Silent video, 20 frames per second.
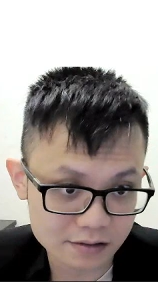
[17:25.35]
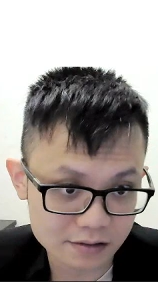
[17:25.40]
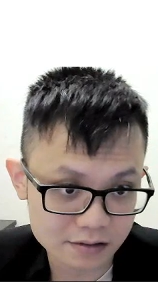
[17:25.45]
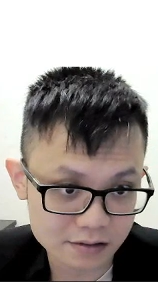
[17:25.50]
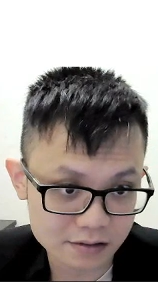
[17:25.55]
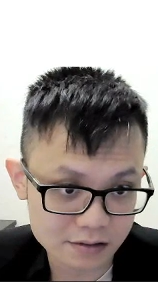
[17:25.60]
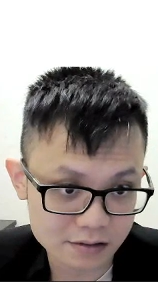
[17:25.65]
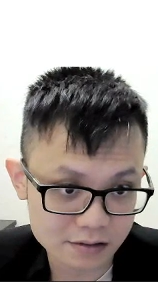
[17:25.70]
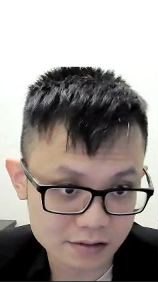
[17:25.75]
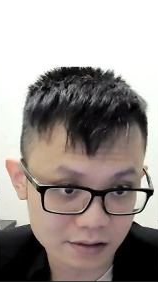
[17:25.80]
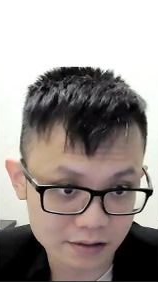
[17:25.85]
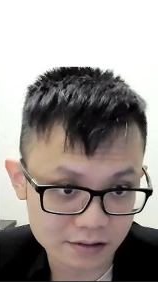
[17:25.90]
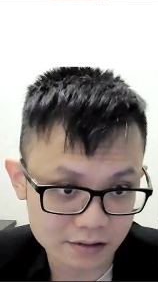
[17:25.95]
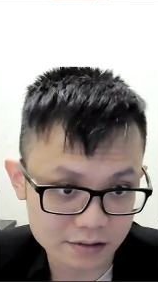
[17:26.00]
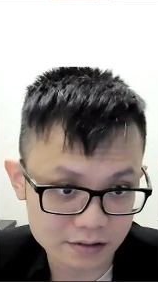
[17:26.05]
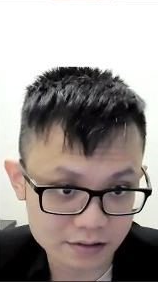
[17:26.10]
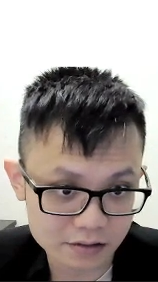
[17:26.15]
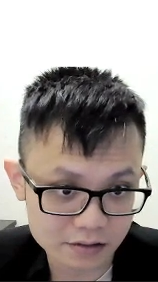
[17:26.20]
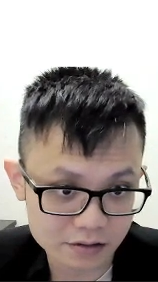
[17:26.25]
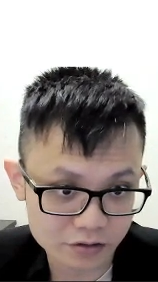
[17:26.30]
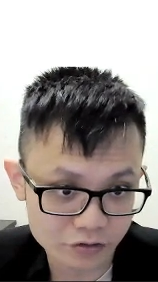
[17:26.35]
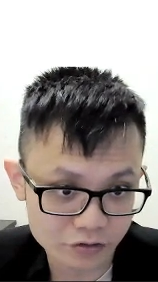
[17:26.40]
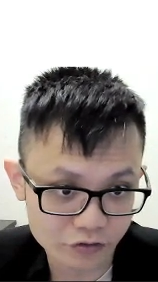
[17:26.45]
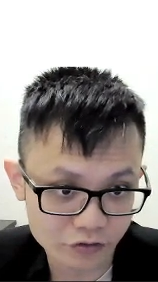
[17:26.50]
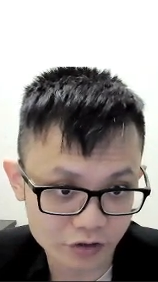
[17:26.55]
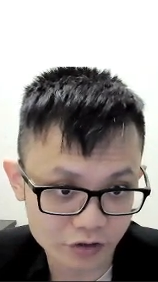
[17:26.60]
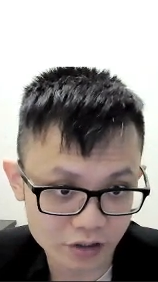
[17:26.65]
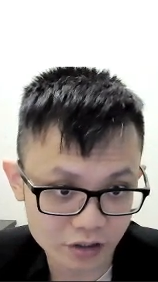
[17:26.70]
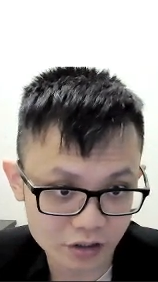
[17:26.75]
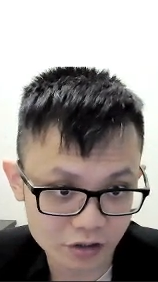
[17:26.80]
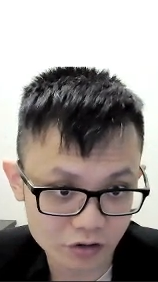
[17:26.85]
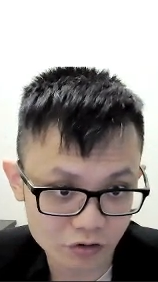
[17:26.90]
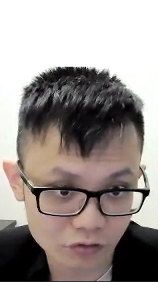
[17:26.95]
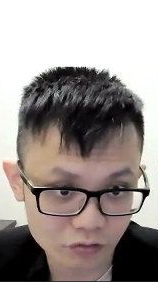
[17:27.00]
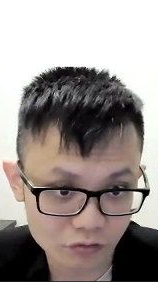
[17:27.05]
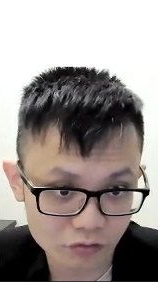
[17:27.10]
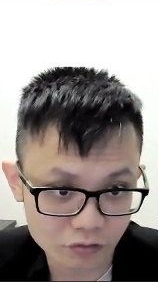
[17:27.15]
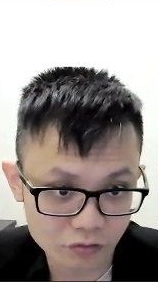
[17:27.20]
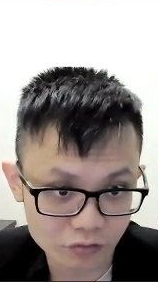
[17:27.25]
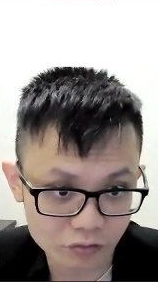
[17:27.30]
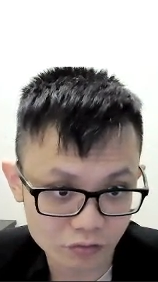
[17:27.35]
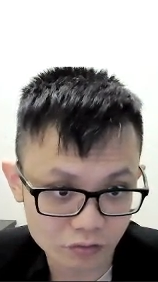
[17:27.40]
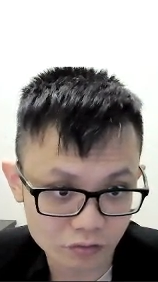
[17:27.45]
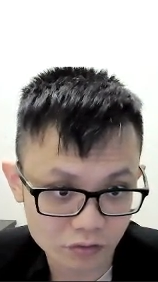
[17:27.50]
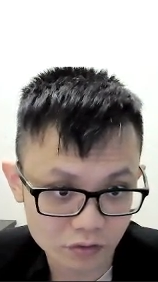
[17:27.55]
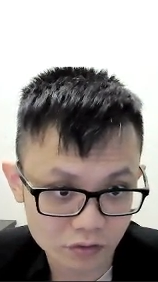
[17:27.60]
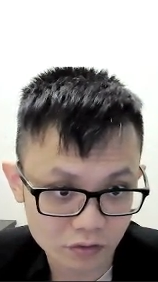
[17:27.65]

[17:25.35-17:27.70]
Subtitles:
6, 3, 2,